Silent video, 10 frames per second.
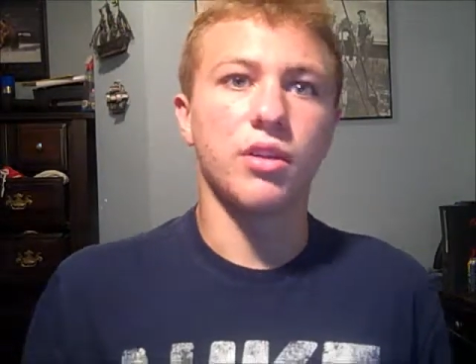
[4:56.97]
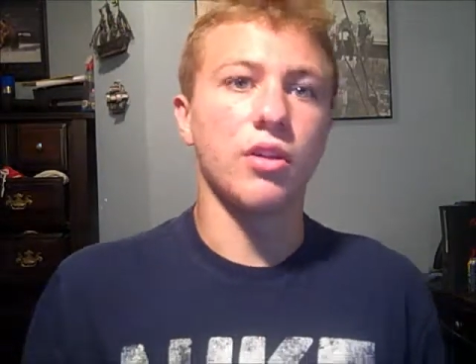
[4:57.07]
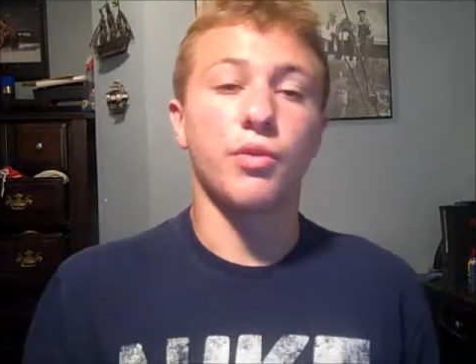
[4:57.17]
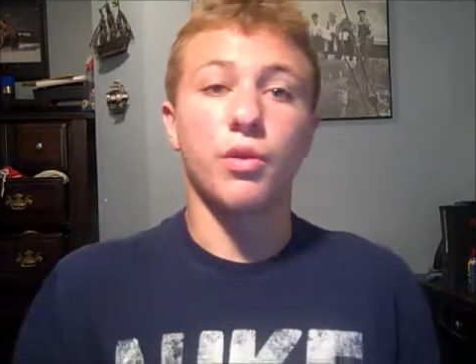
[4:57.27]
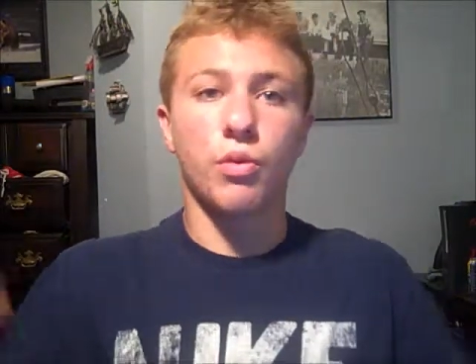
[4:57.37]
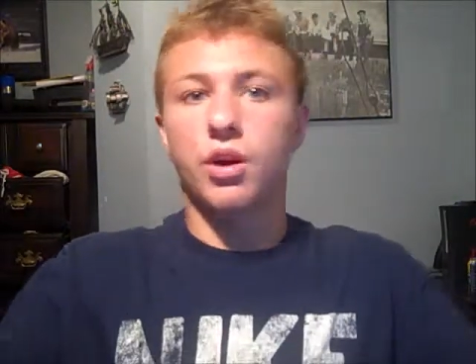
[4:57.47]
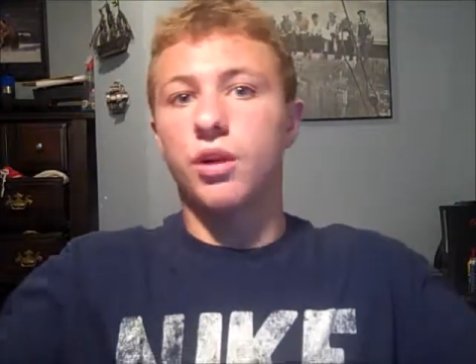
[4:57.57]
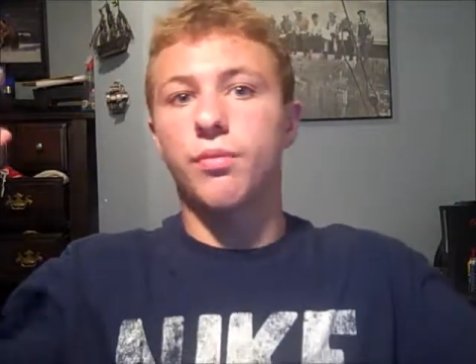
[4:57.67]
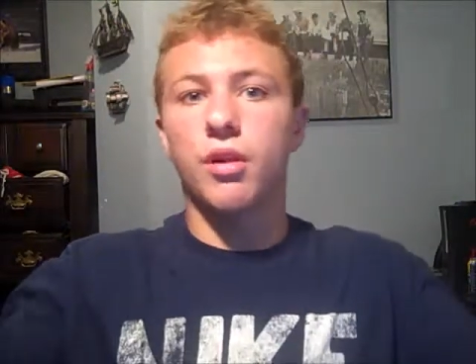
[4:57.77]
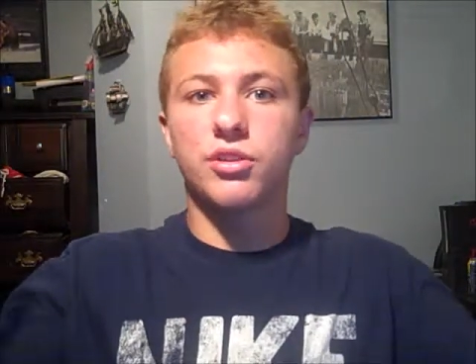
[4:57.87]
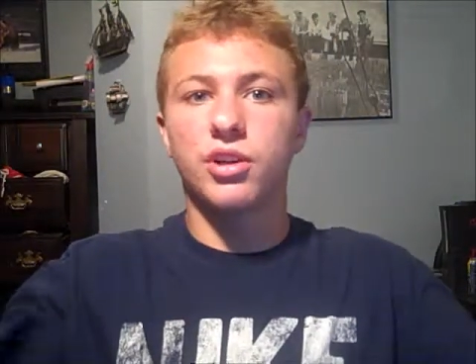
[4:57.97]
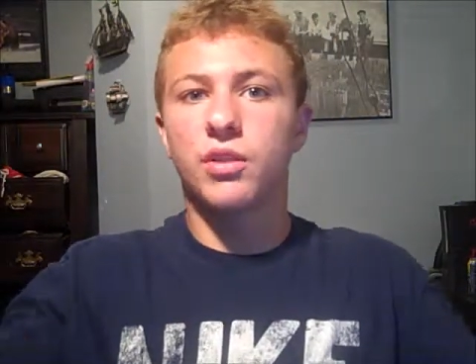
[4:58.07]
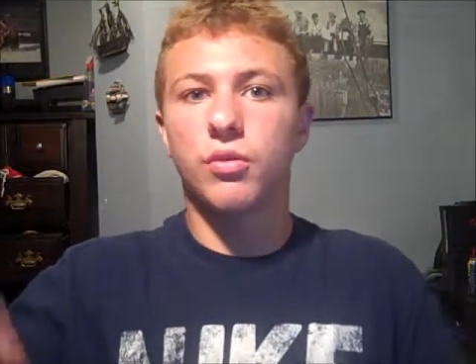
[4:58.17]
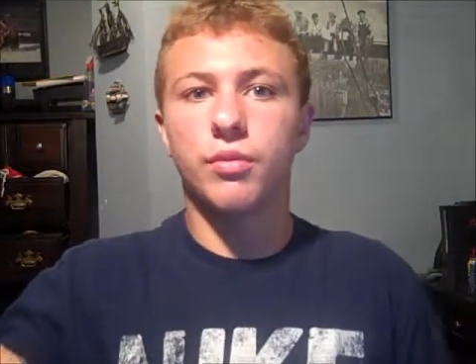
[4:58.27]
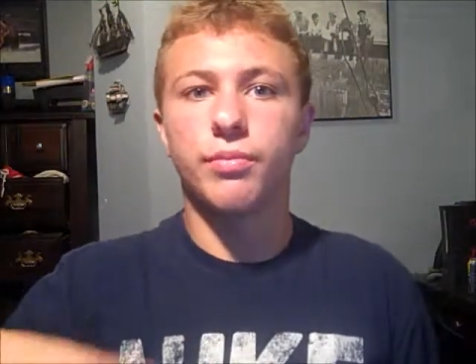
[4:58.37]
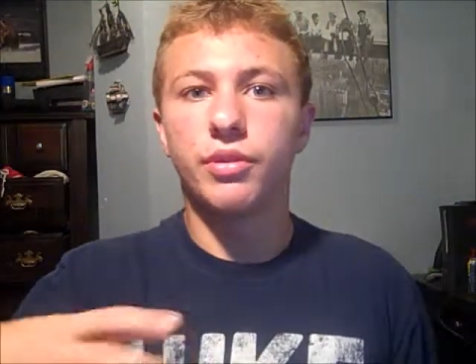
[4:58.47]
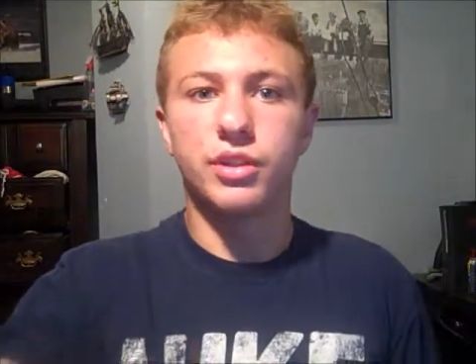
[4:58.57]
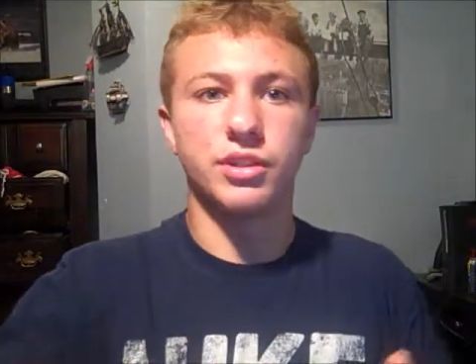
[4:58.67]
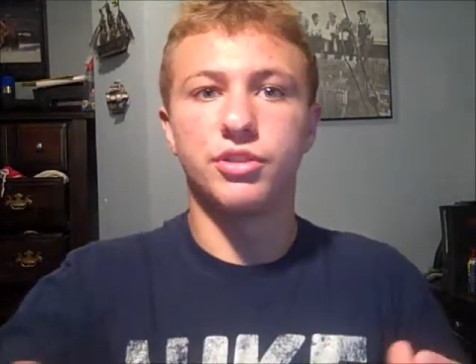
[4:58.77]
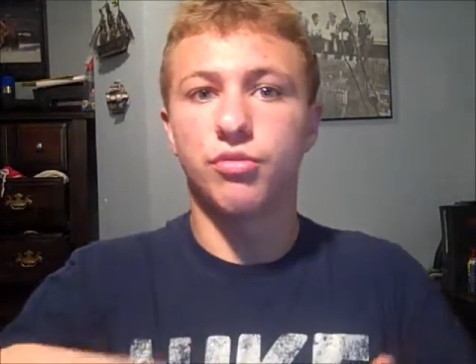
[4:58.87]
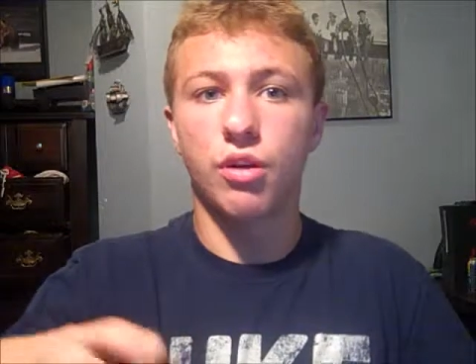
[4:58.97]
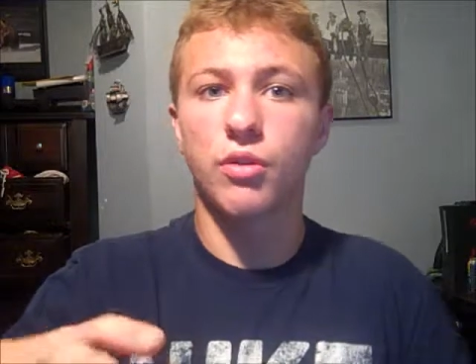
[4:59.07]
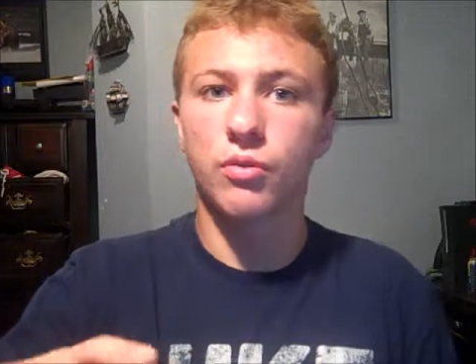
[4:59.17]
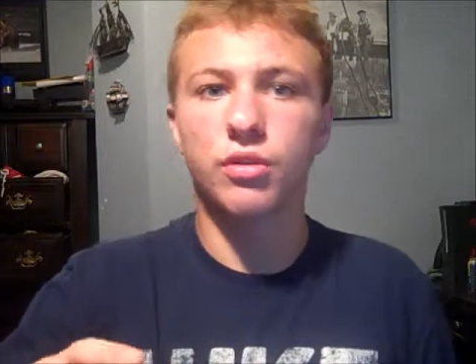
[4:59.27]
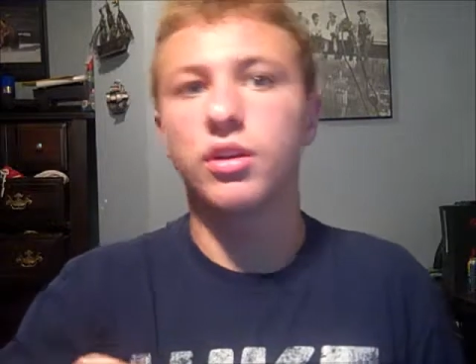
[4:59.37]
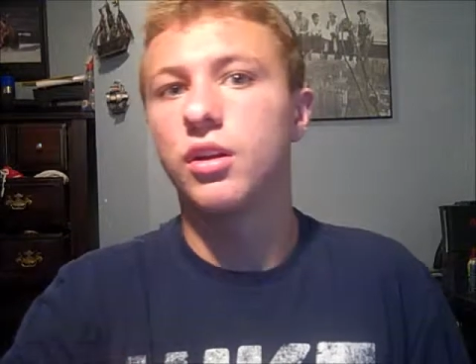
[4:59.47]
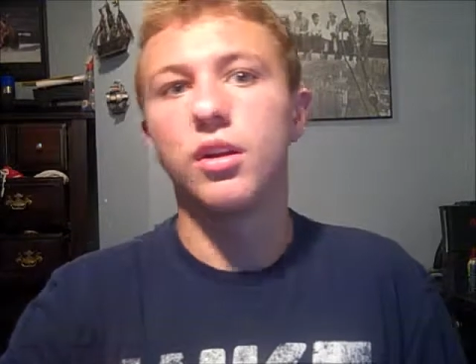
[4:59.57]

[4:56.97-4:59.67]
Oh, you want to work on a project, want to build this drone,